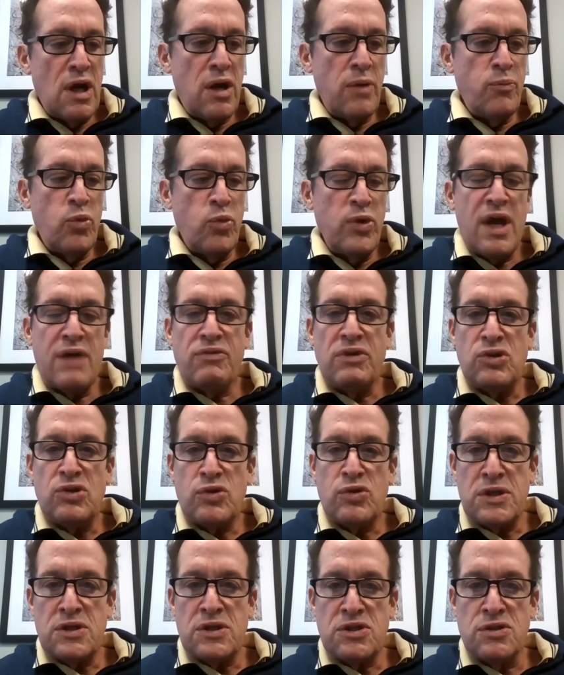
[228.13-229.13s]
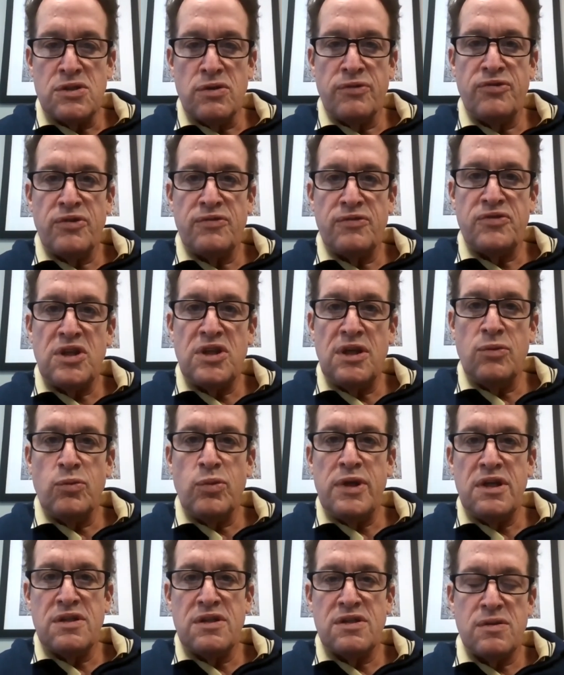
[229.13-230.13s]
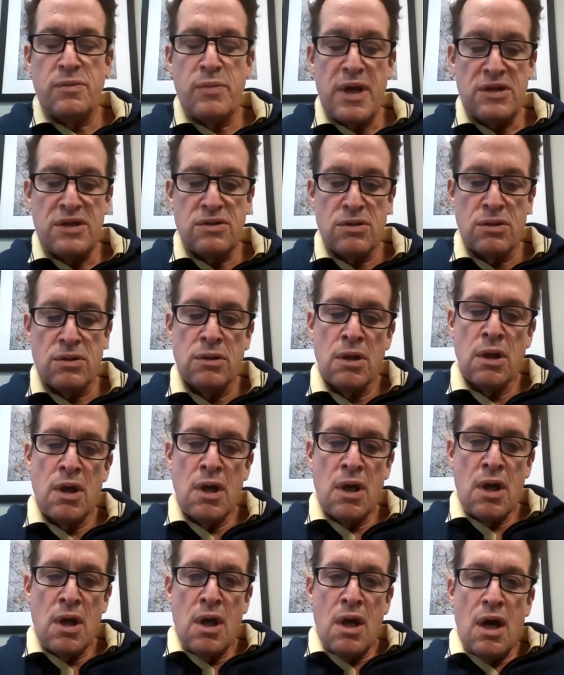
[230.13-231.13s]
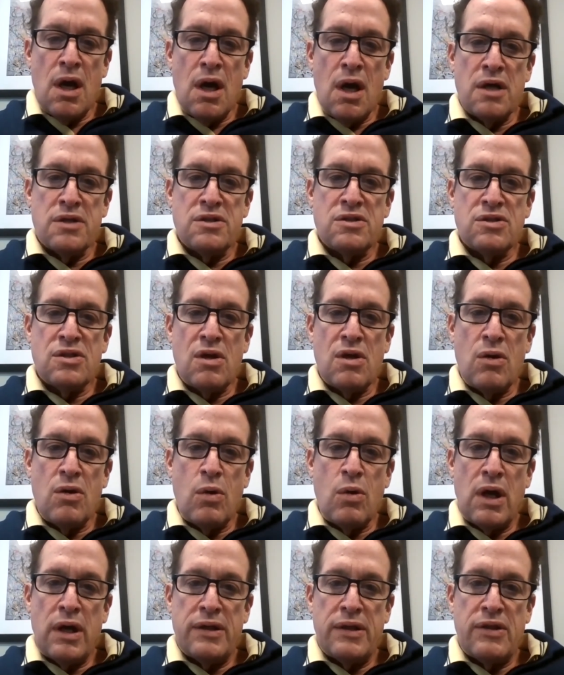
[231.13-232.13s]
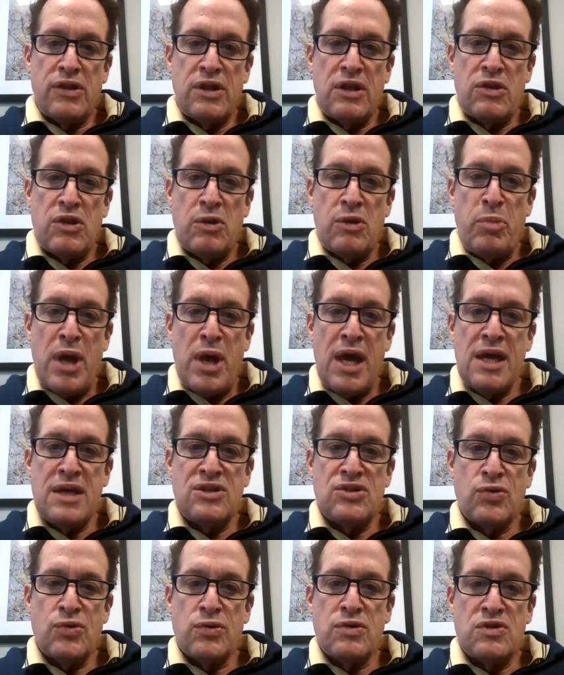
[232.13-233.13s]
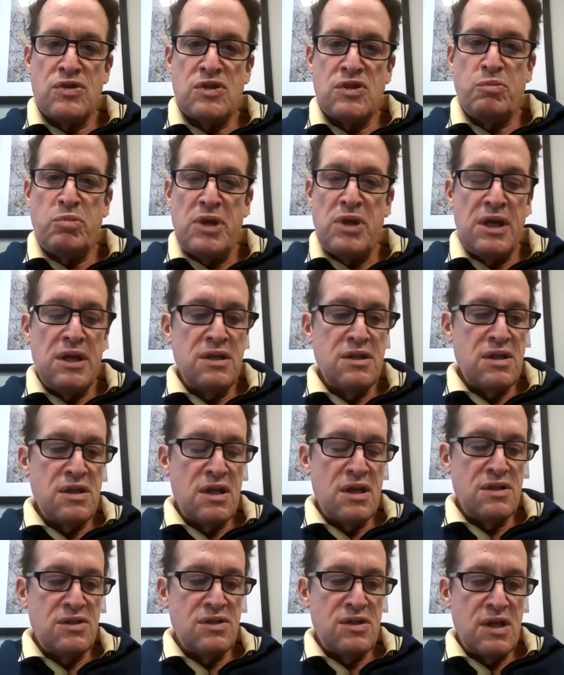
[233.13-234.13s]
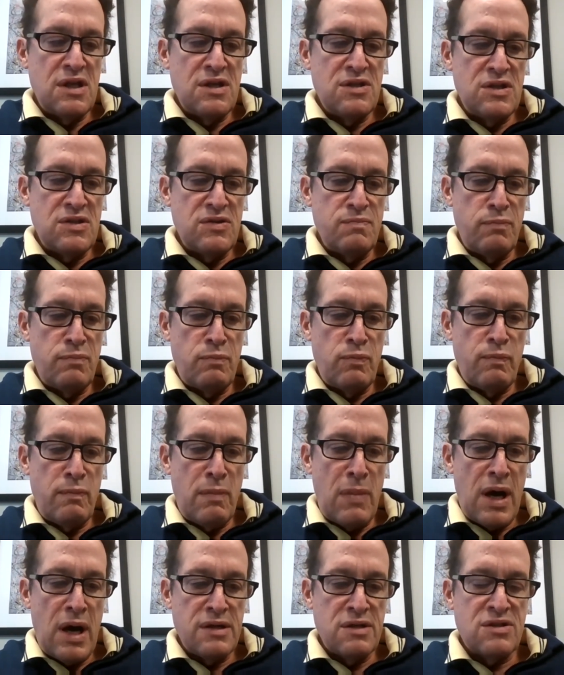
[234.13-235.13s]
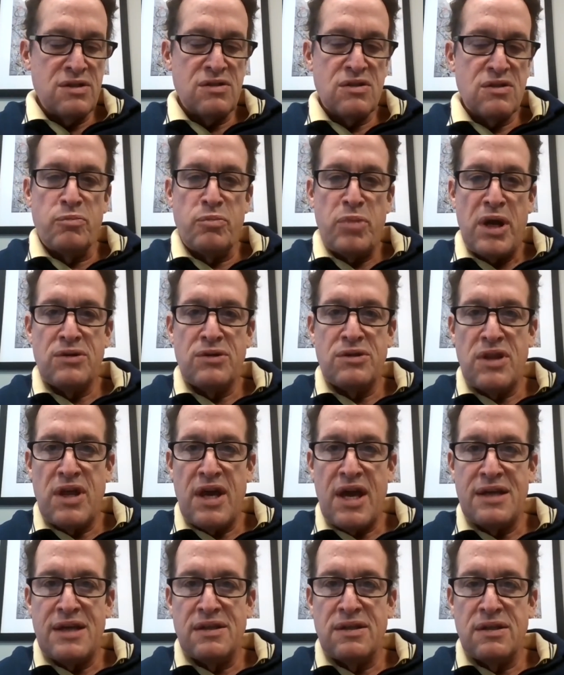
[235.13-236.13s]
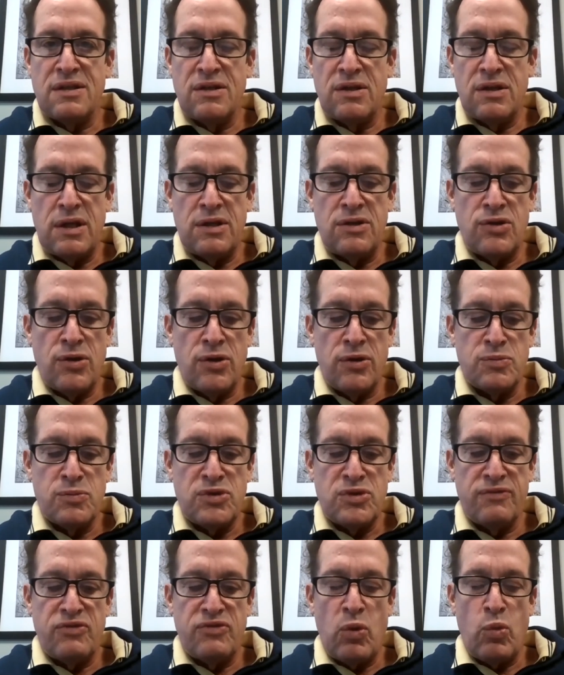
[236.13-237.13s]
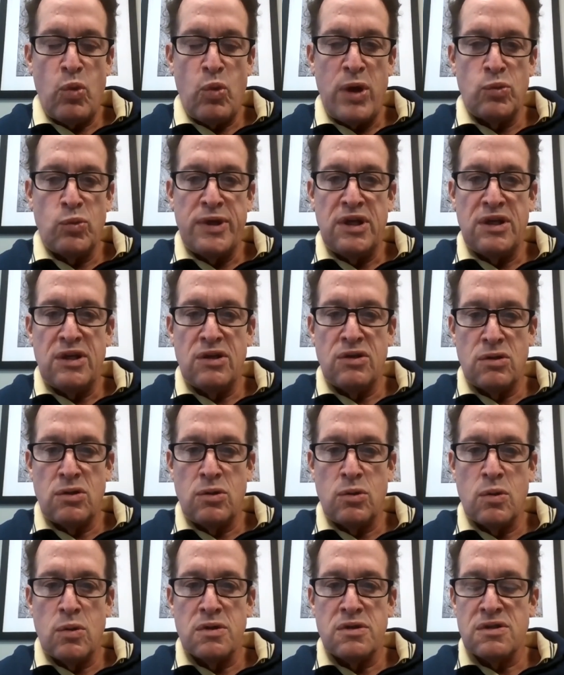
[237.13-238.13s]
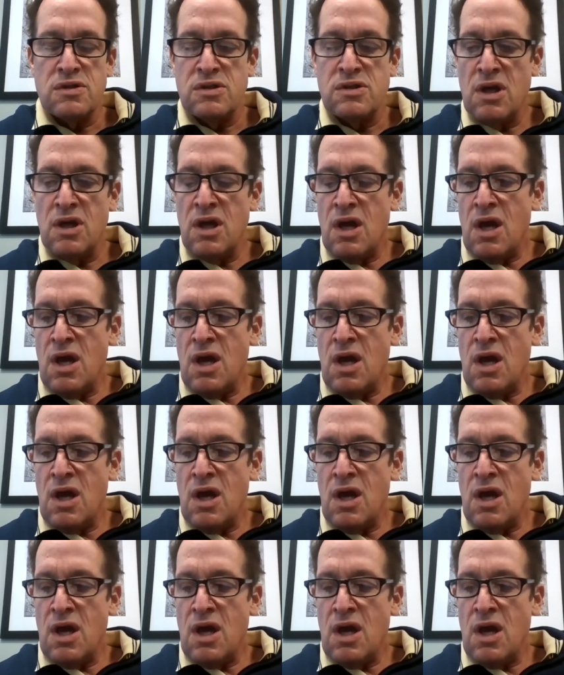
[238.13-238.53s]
We have a traditional 15-week semester. So the pace or the speed is modest compared to that in terms of the 1 week course.